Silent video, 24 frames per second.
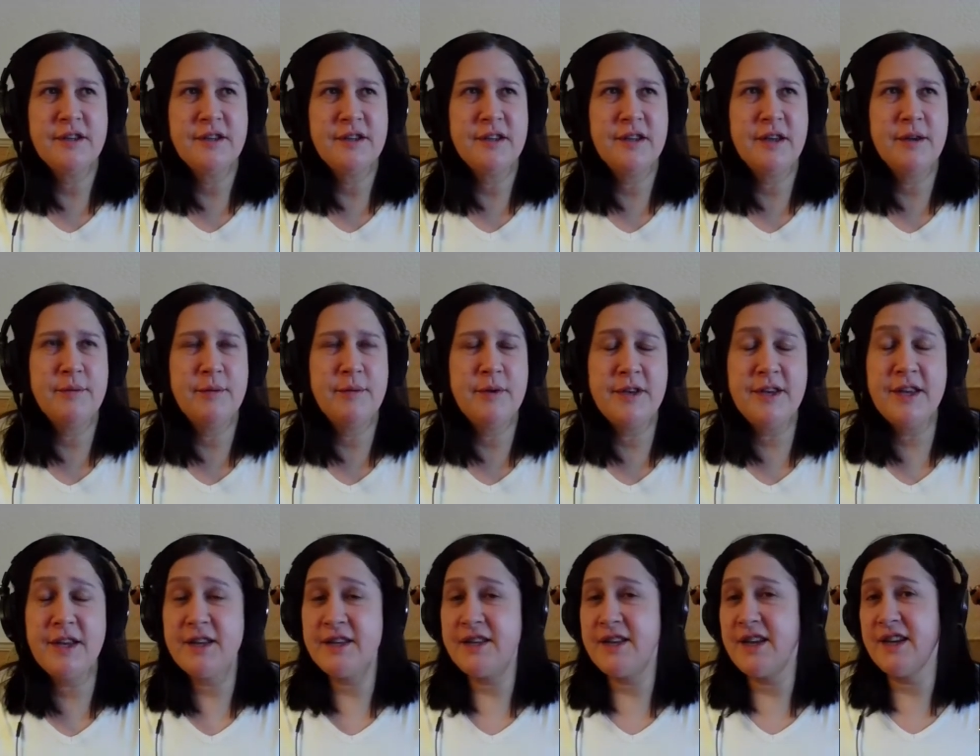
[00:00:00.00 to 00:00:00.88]
I mean,
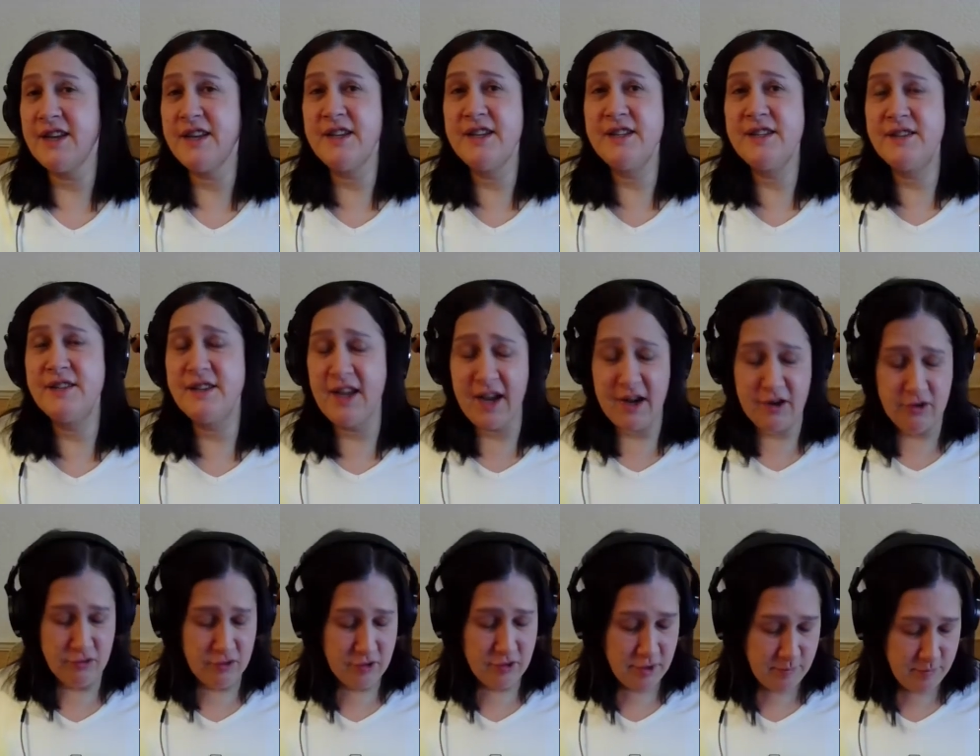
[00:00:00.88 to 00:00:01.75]
that, that is the
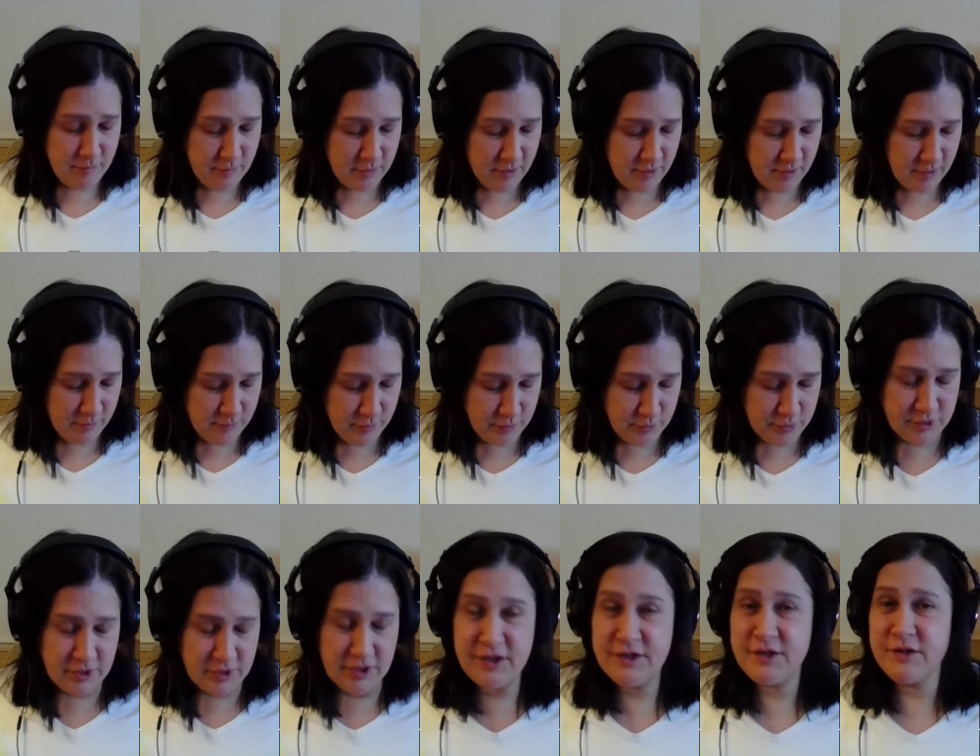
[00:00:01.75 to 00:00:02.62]
acronym uh,
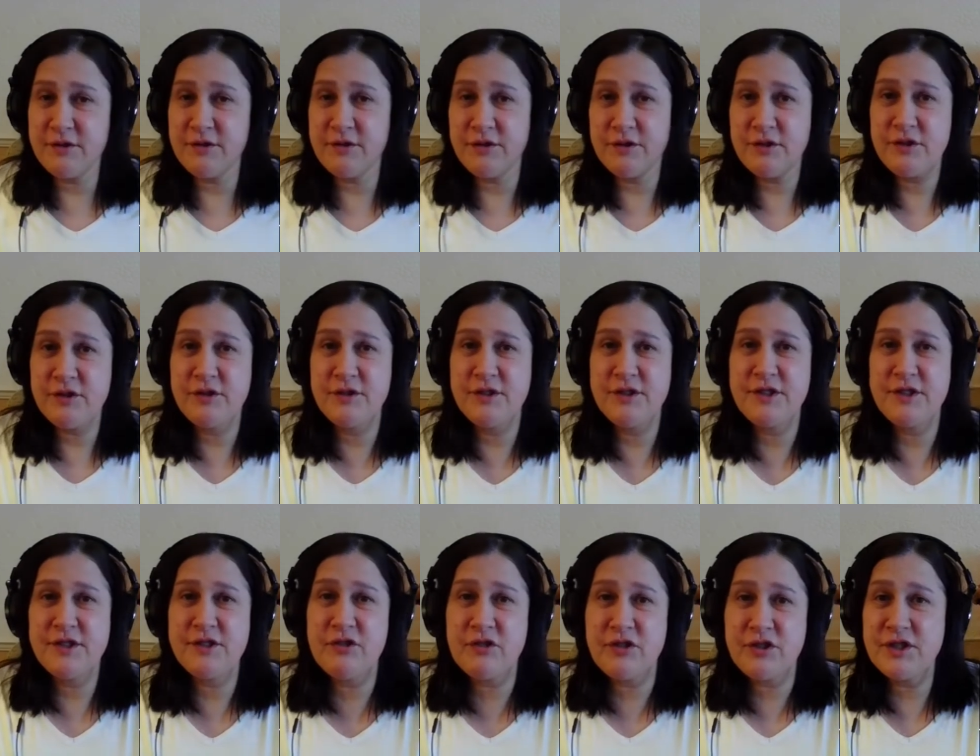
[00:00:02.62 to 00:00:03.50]
mutually assured
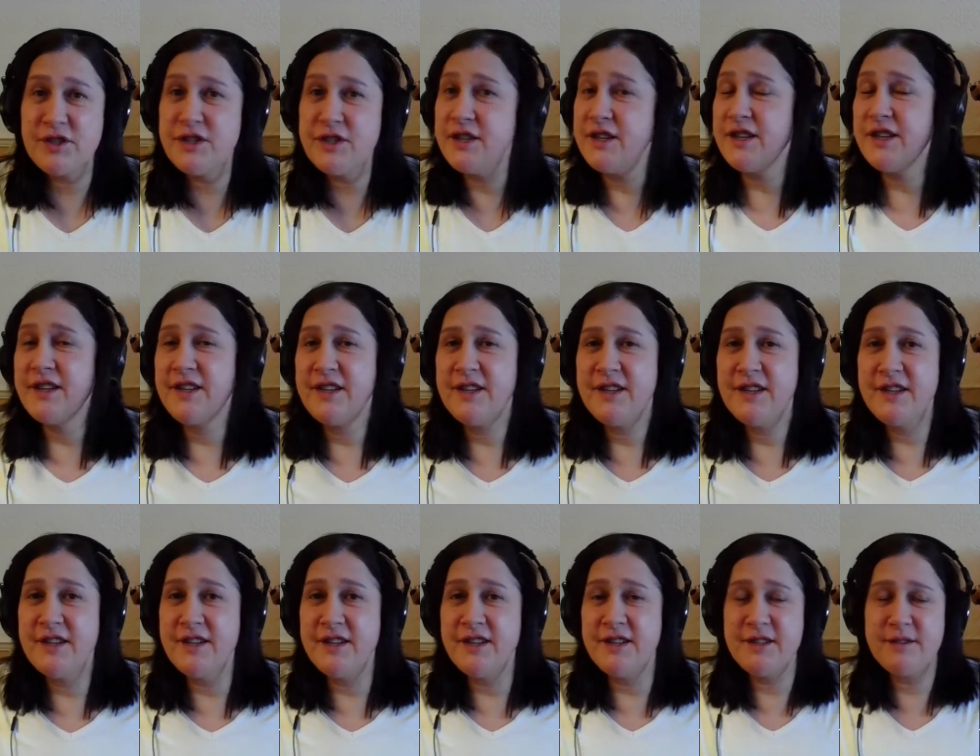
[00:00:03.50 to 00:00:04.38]
destruction
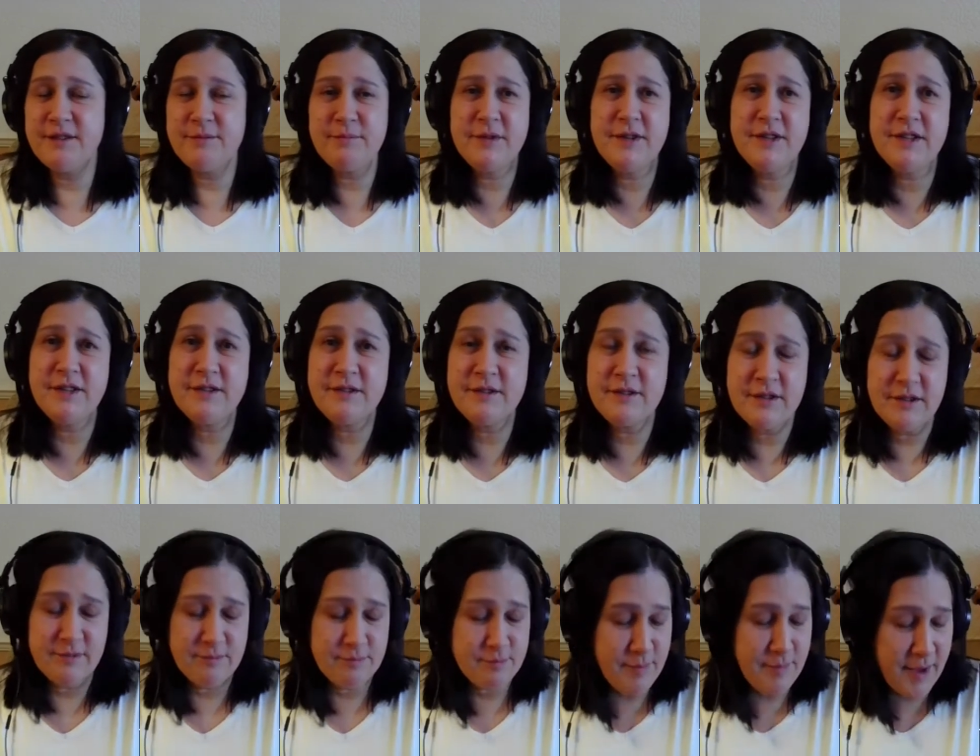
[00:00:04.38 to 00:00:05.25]
is is
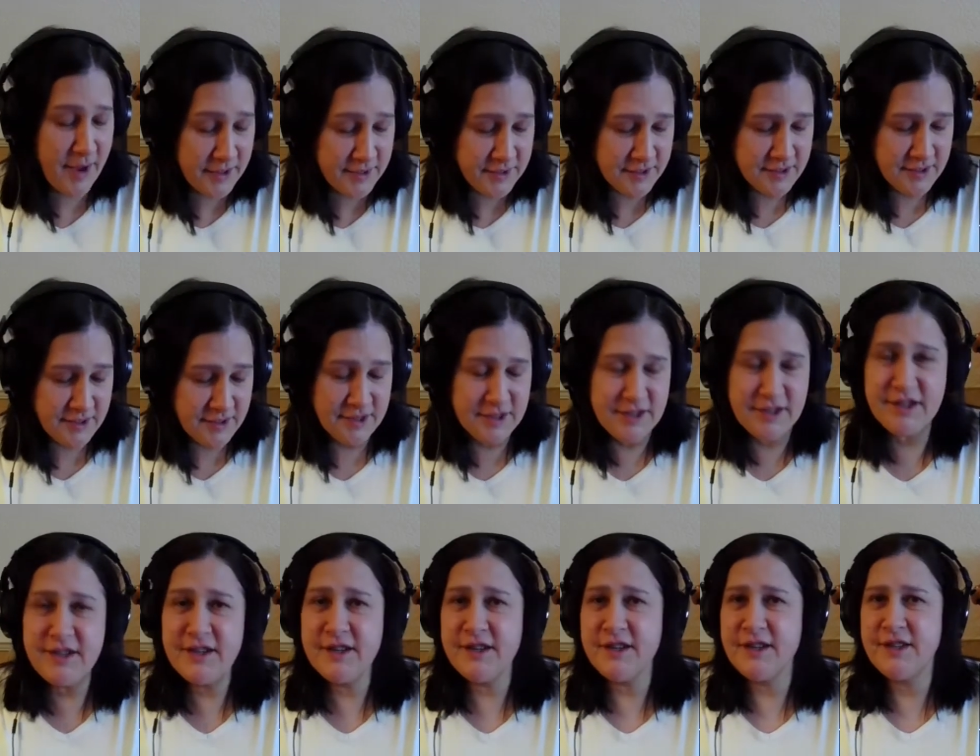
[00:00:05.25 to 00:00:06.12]
mad in,
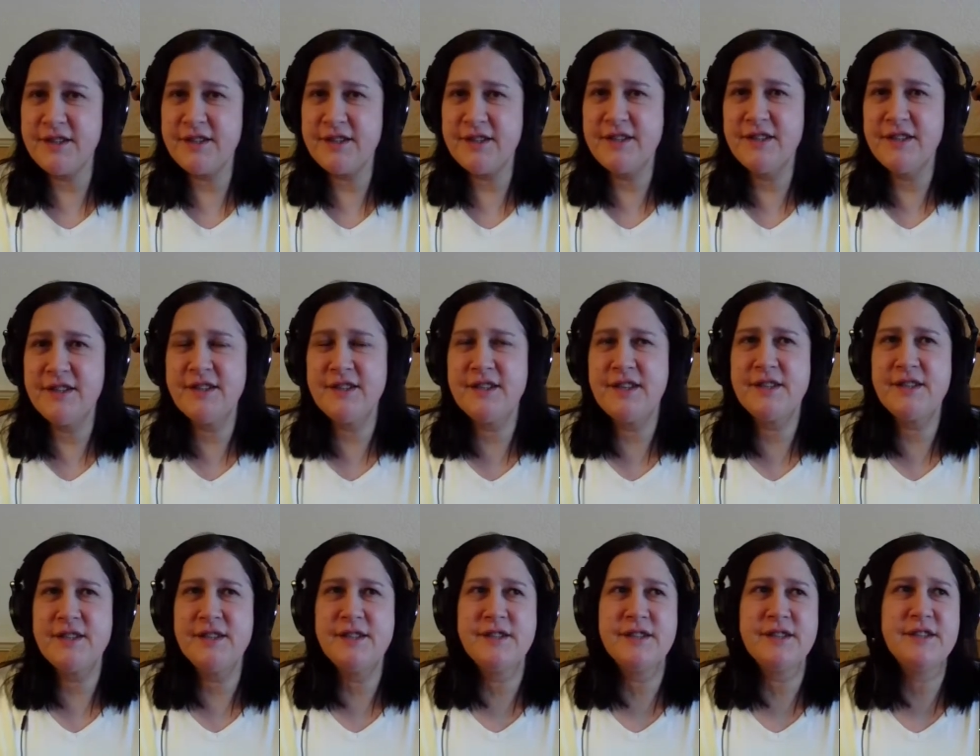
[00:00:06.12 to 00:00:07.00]
in its in its essence.